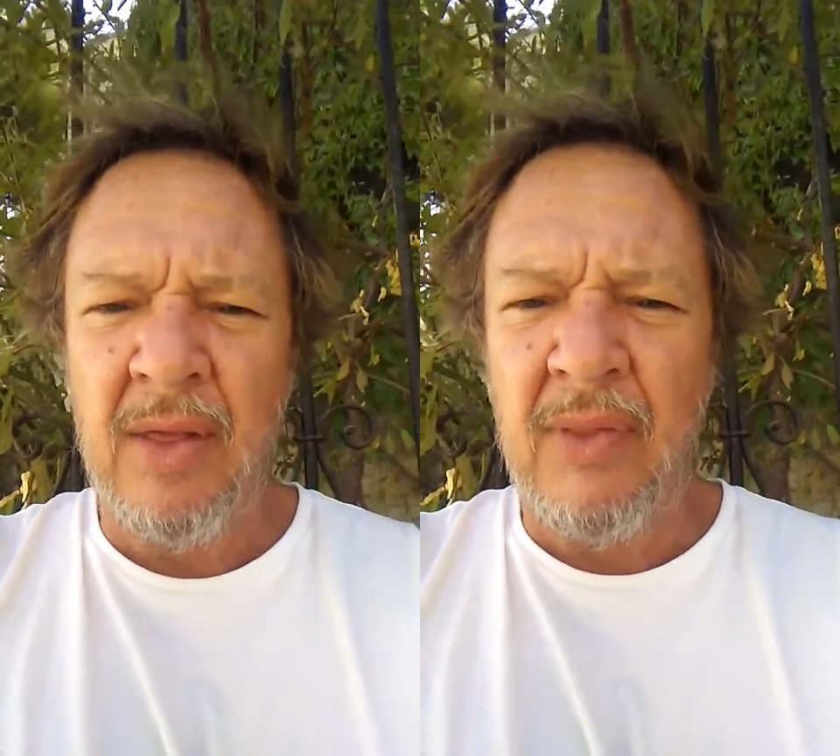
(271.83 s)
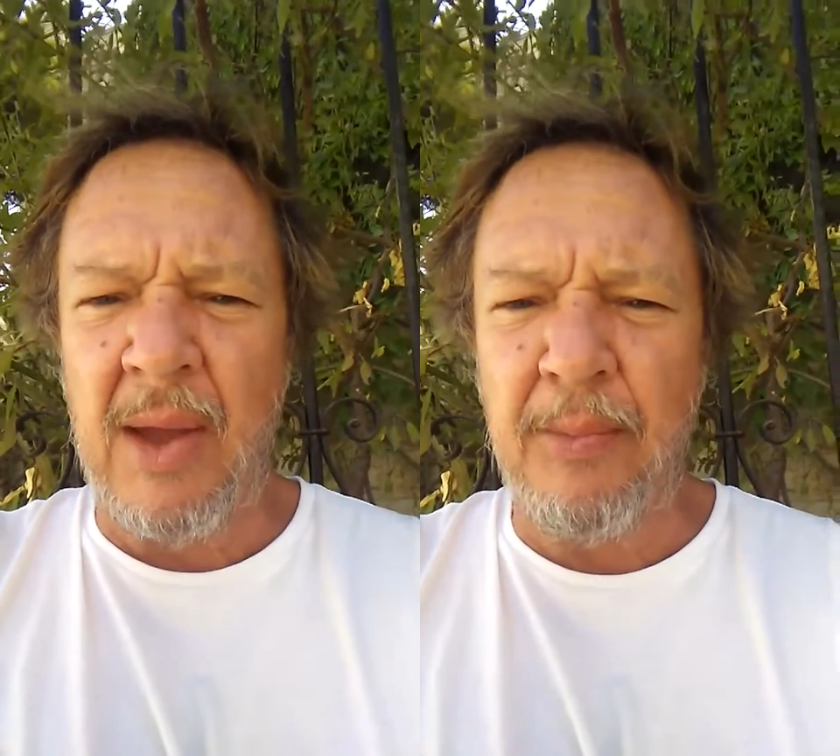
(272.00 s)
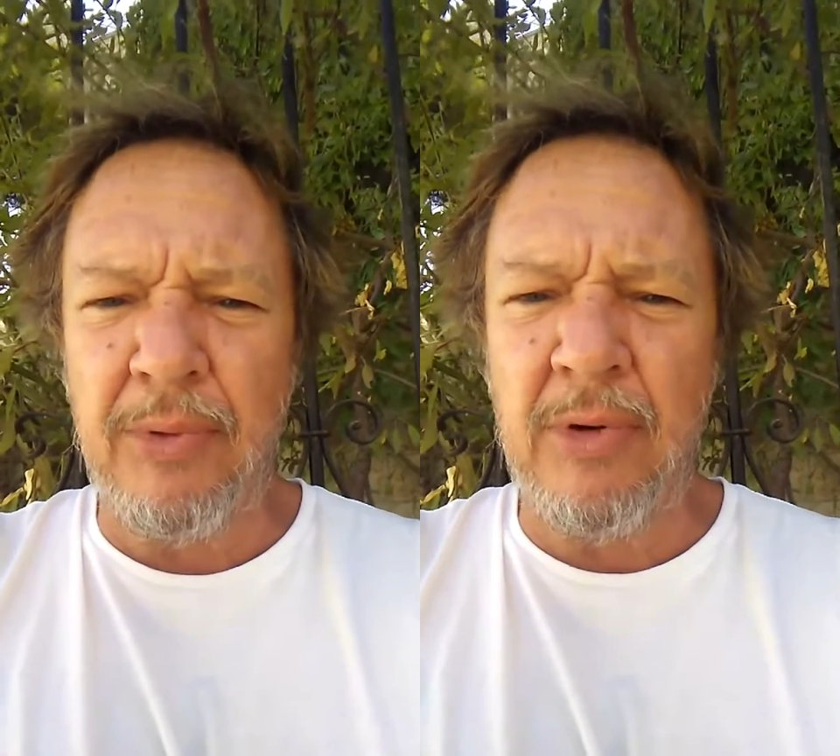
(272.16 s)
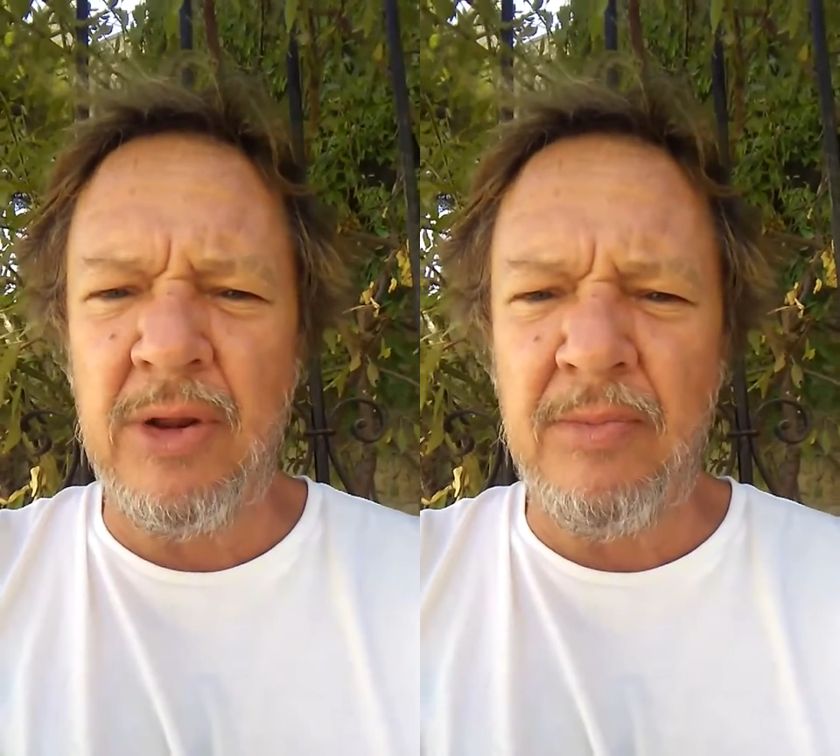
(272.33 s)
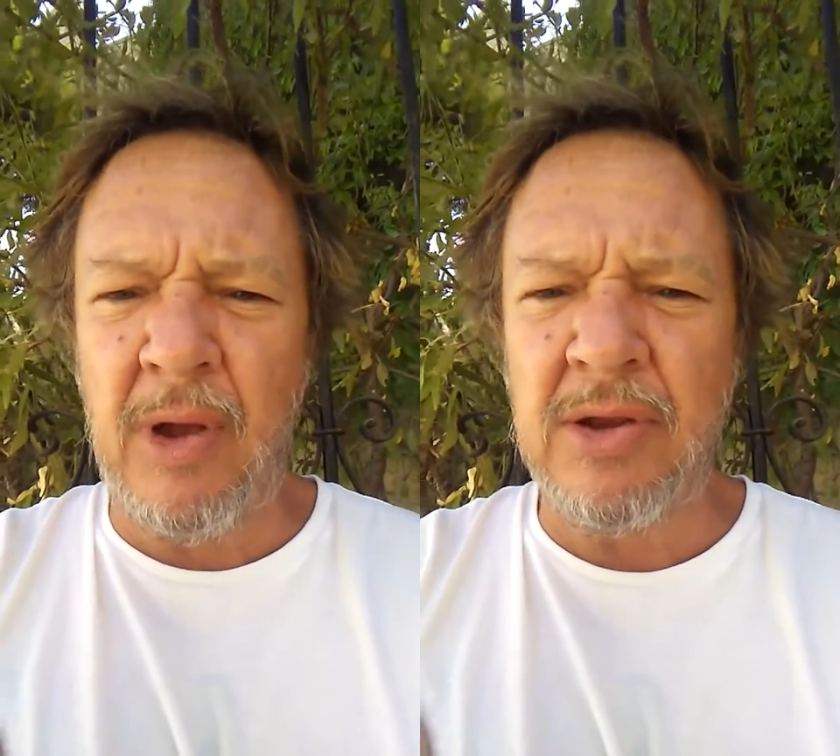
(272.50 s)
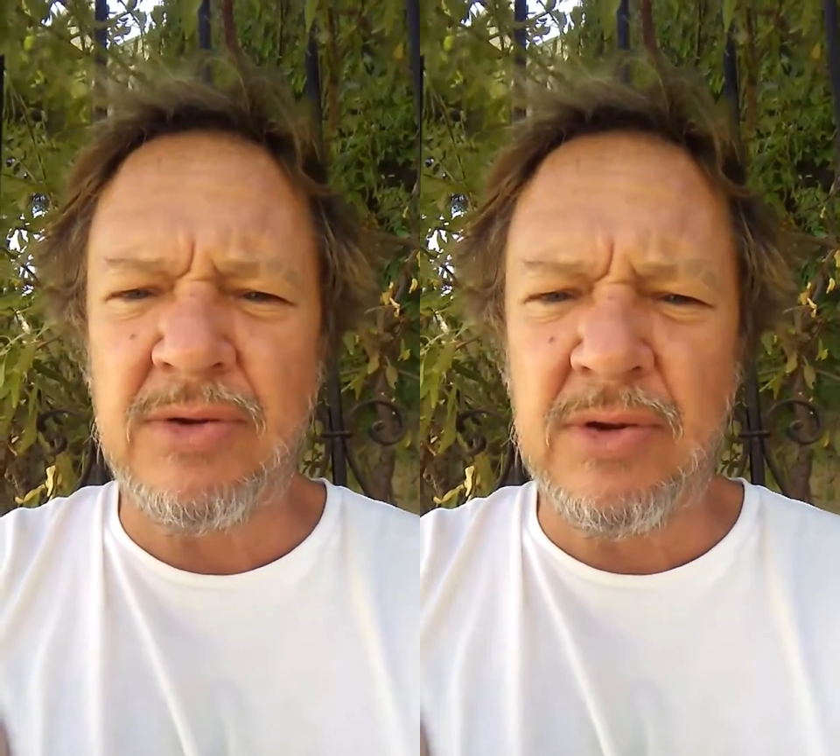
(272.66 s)
That pretty
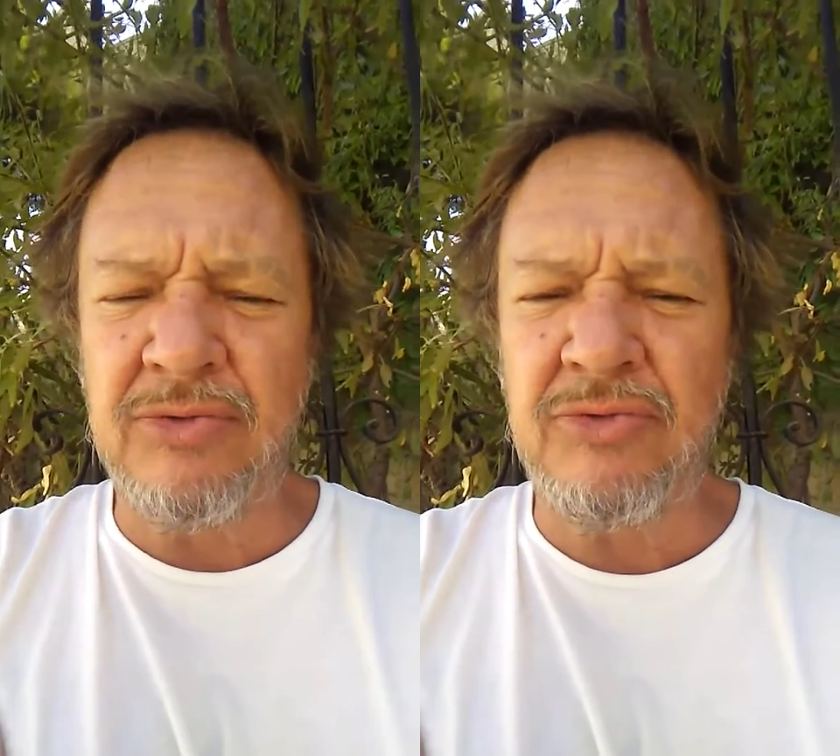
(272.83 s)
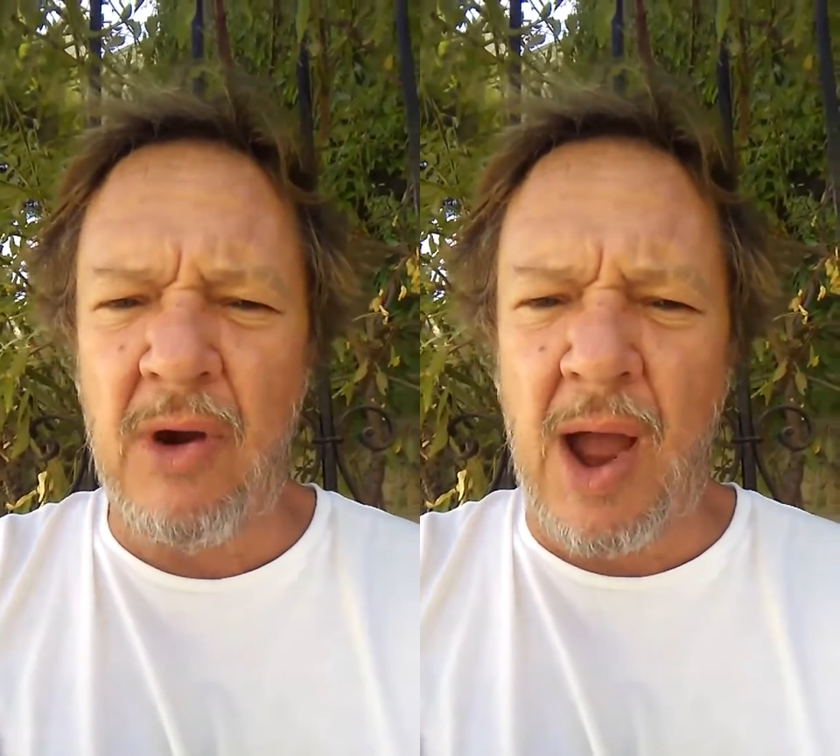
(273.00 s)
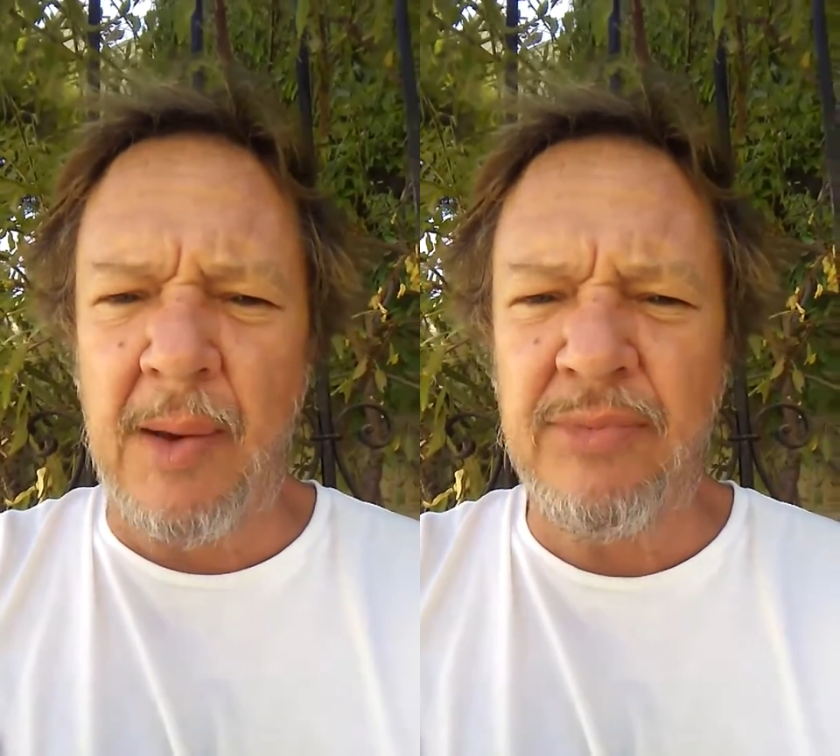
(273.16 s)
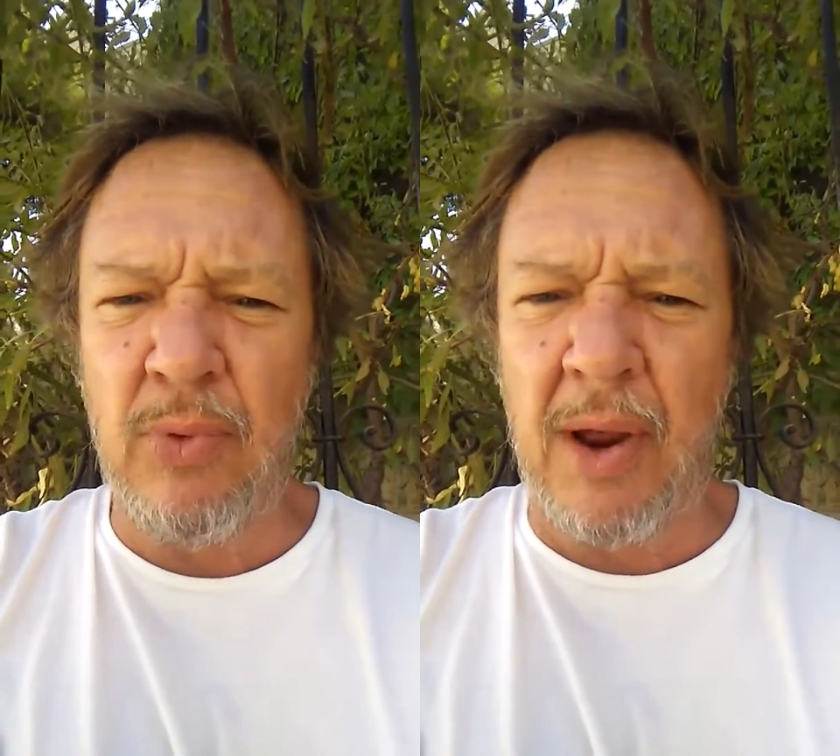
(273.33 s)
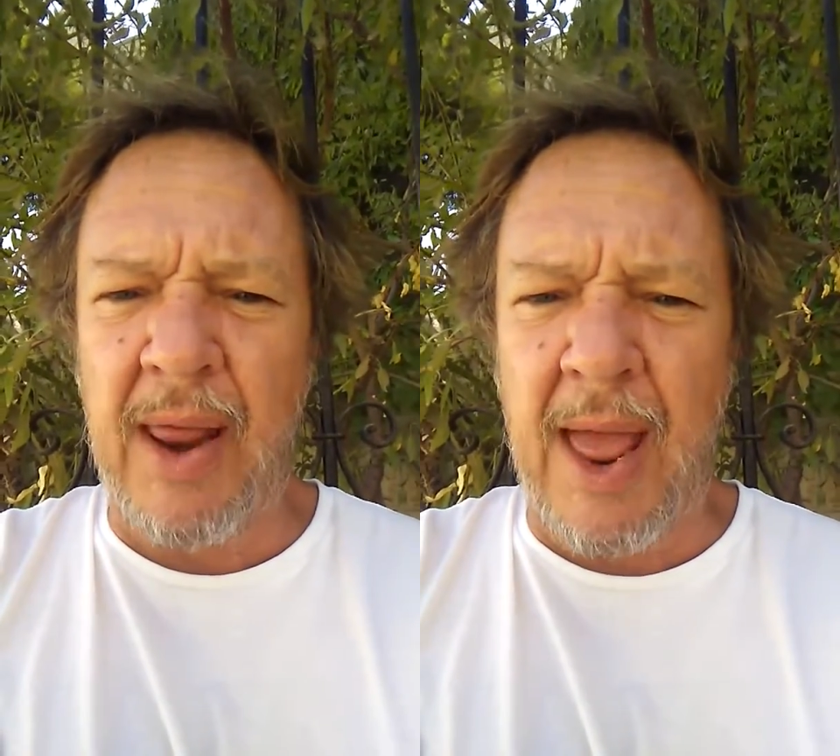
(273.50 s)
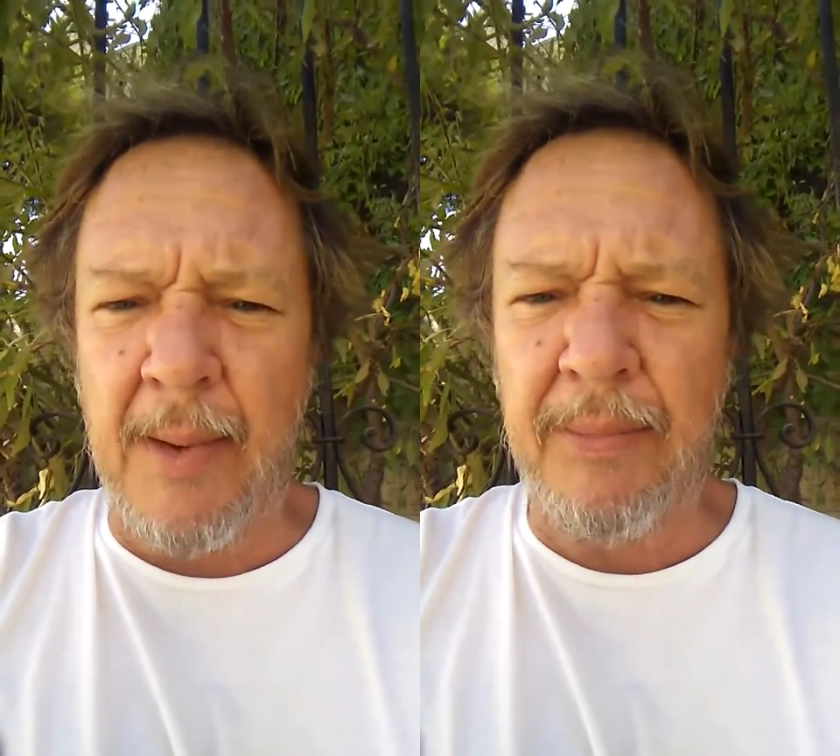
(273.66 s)
much describes
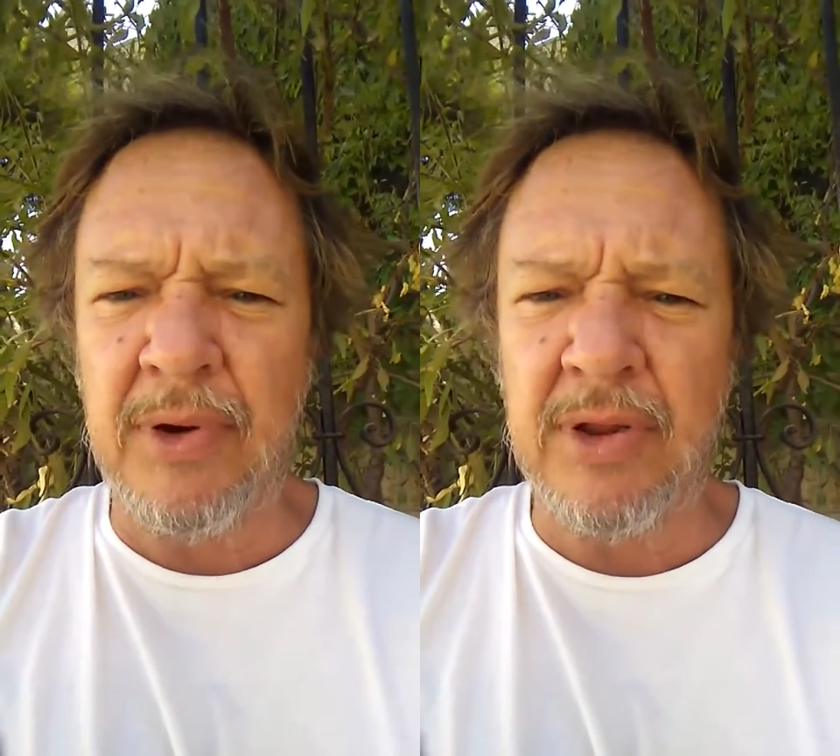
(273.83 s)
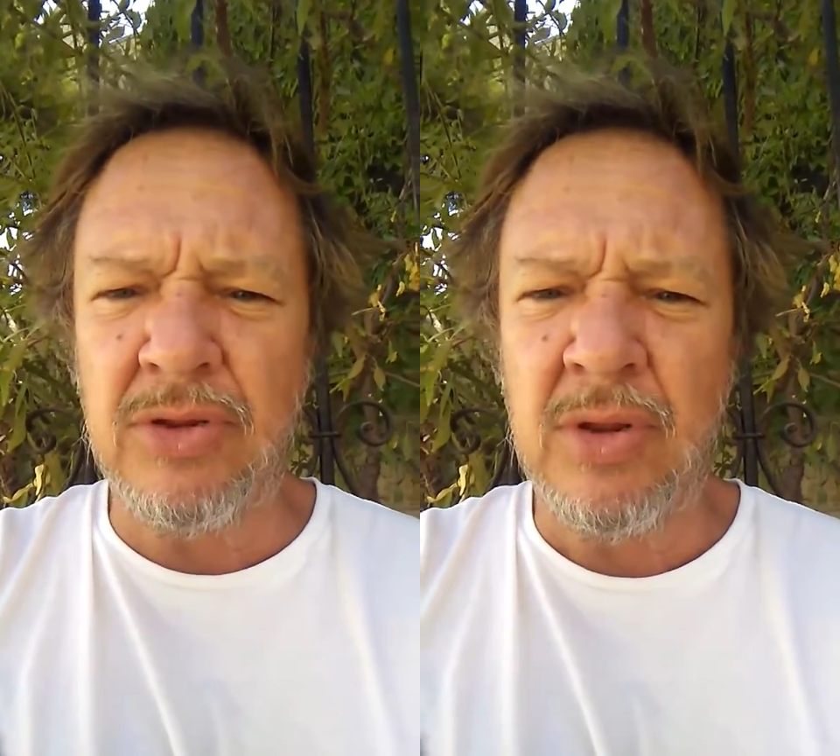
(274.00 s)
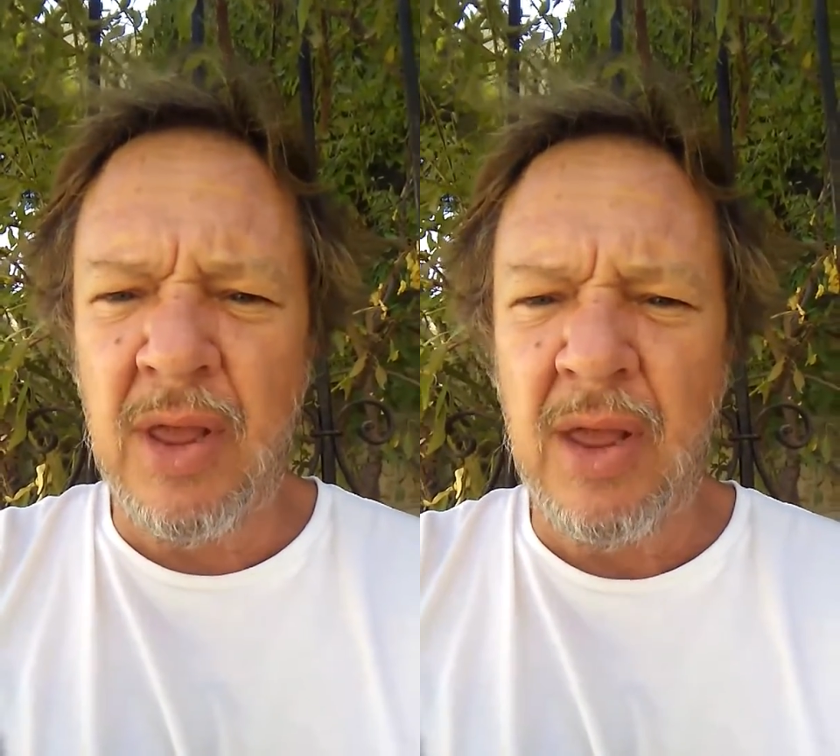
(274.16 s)
what happened